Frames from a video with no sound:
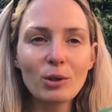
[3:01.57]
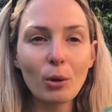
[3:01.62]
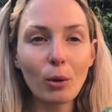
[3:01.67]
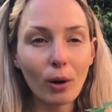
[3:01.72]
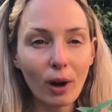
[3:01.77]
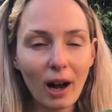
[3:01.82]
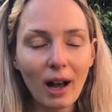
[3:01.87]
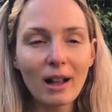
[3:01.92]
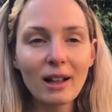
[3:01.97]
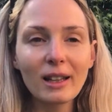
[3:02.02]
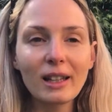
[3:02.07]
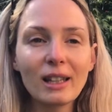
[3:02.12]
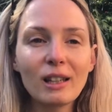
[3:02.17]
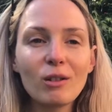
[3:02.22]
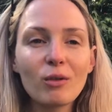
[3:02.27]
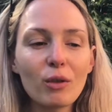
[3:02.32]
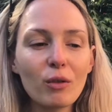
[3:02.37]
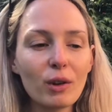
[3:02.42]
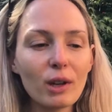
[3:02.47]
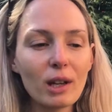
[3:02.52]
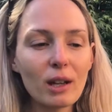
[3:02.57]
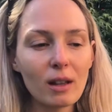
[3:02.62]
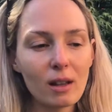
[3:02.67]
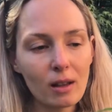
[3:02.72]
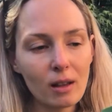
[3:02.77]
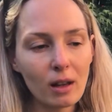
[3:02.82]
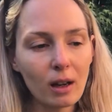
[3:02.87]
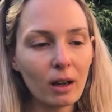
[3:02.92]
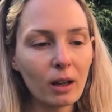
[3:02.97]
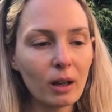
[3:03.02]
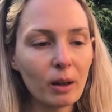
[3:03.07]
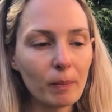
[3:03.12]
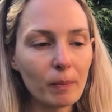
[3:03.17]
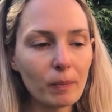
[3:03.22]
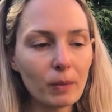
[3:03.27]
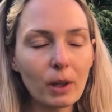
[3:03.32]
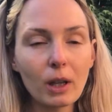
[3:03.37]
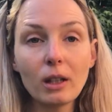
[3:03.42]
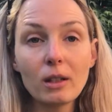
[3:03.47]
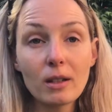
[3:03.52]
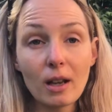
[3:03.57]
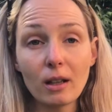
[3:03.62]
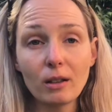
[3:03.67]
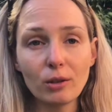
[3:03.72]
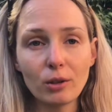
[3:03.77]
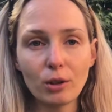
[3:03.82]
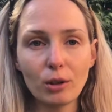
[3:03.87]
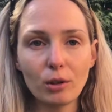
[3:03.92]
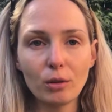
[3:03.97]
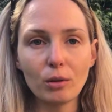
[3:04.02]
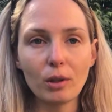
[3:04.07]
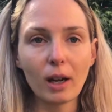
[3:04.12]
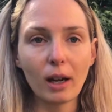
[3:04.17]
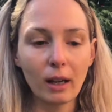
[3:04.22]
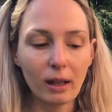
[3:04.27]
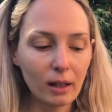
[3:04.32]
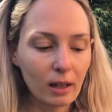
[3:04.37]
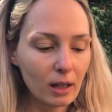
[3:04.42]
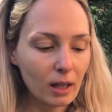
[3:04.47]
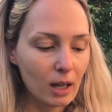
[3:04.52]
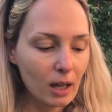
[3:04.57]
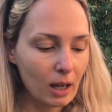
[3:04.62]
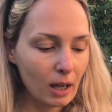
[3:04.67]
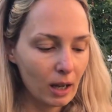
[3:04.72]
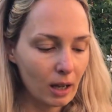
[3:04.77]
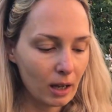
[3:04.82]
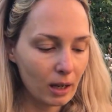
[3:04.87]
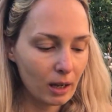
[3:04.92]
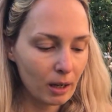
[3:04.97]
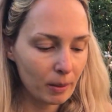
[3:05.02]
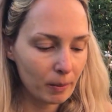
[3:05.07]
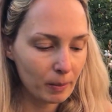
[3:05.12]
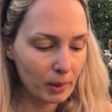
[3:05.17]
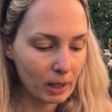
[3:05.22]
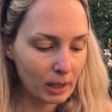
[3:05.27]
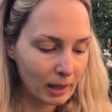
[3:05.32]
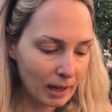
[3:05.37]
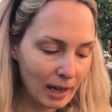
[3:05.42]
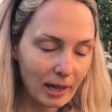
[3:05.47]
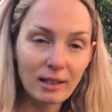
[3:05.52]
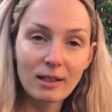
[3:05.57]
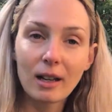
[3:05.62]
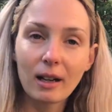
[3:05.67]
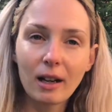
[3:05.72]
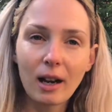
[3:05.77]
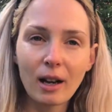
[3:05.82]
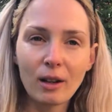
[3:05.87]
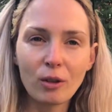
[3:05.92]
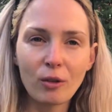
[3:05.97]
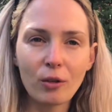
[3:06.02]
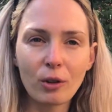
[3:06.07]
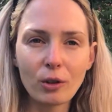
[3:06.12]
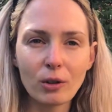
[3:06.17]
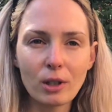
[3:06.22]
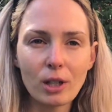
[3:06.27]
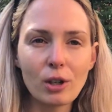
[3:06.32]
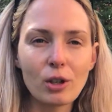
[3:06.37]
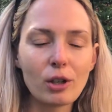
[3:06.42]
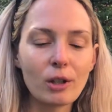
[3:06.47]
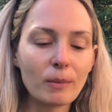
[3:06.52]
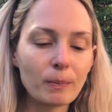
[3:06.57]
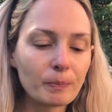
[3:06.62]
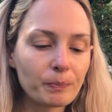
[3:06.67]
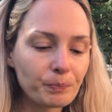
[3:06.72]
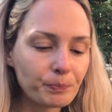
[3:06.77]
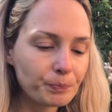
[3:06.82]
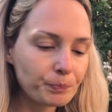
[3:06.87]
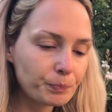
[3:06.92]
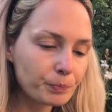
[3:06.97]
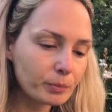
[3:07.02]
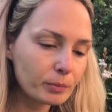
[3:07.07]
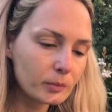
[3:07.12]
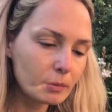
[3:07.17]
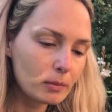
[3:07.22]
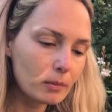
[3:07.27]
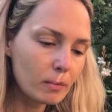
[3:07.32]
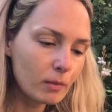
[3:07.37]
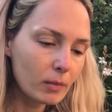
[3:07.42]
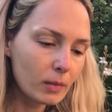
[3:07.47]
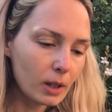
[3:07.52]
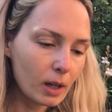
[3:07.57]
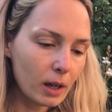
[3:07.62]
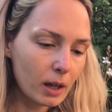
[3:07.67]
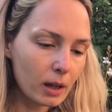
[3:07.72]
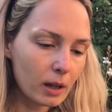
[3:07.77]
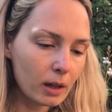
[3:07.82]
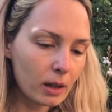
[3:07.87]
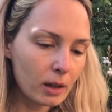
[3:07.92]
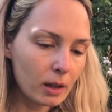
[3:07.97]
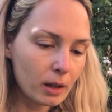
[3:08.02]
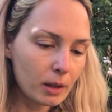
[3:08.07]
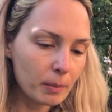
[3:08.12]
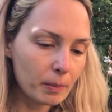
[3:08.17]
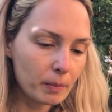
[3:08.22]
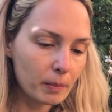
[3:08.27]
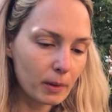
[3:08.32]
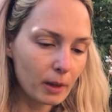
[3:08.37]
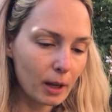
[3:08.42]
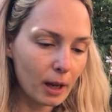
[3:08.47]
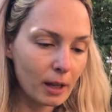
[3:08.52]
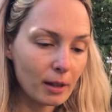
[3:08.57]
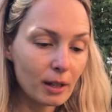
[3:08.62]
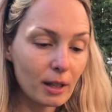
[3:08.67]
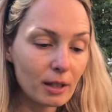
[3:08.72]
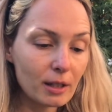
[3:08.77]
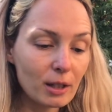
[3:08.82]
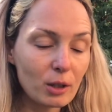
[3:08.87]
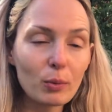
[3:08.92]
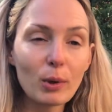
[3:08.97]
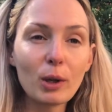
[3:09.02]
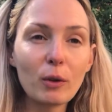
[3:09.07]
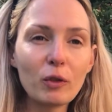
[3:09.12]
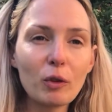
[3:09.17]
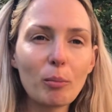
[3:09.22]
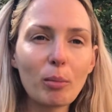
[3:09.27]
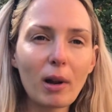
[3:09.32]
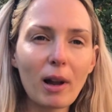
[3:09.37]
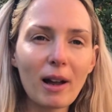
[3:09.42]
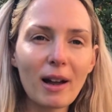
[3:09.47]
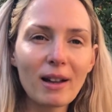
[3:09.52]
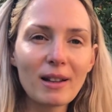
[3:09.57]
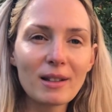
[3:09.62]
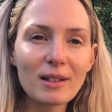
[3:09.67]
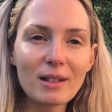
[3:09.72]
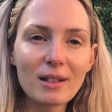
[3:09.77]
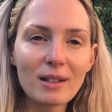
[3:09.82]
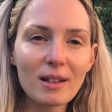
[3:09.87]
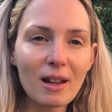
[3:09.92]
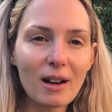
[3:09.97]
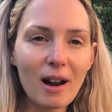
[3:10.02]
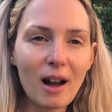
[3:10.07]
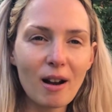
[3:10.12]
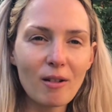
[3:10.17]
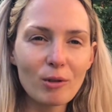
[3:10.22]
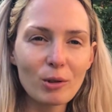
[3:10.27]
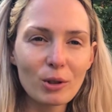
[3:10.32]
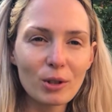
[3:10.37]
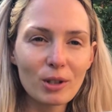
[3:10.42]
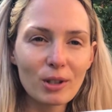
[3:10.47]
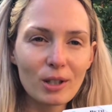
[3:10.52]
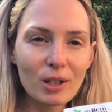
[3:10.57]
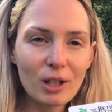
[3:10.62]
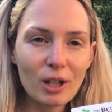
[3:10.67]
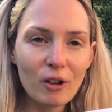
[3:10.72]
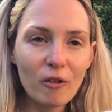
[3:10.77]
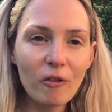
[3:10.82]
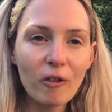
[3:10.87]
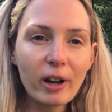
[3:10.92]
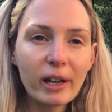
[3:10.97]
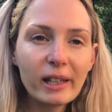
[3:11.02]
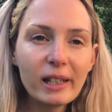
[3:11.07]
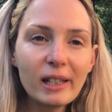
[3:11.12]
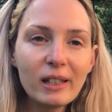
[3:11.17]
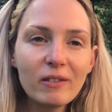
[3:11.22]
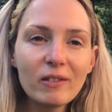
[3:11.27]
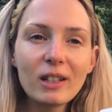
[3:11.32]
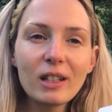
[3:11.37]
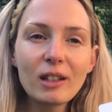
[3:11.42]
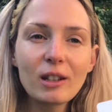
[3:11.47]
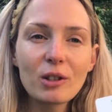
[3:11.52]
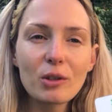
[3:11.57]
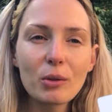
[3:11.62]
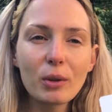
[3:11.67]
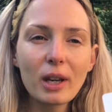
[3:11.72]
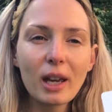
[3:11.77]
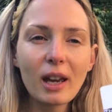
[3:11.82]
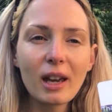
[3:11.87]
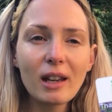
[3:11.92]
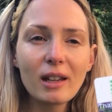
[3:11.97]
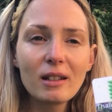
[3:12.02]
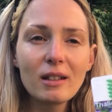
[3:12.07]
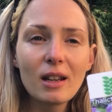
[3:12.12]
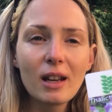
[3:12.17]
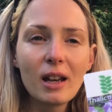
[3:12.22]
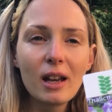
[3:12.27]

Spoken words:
or algae growing in, it tells you that it likes that kind of condition. And this is one of the plants that I was craving to get.